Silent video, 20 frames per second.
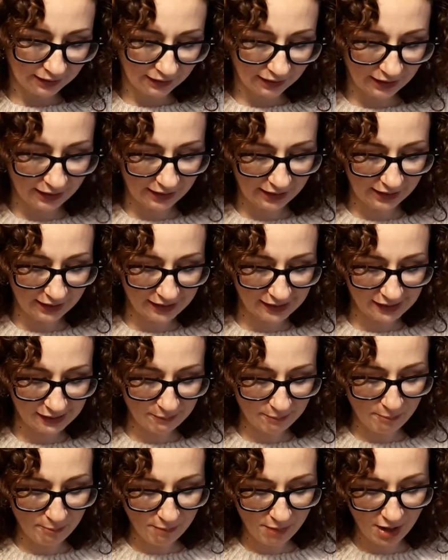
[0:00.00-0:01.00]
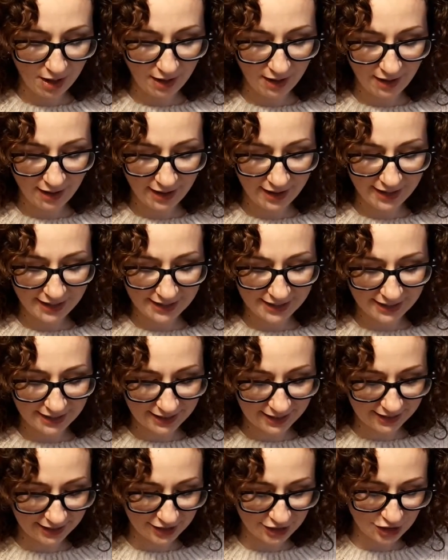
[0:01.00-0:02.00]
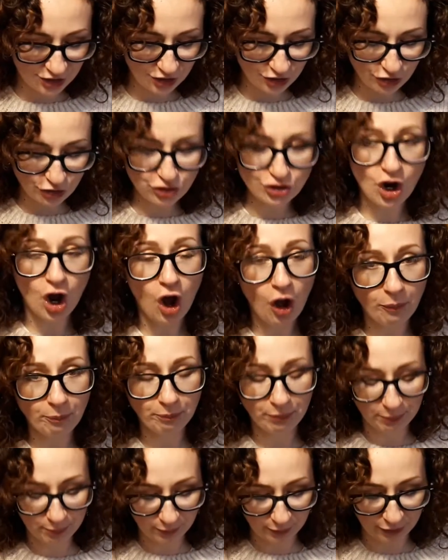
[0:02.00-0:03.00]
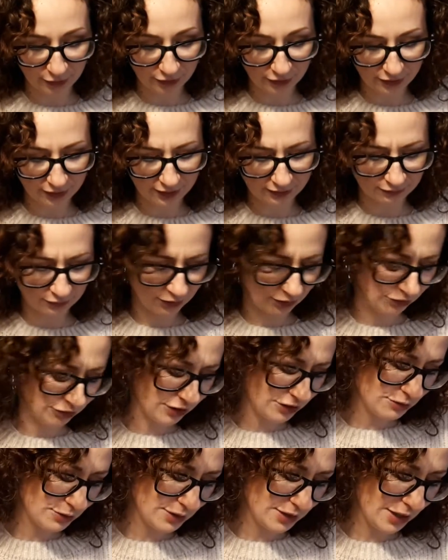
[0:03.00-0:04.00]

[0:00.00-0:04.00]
My top book, I don't know, should I do it in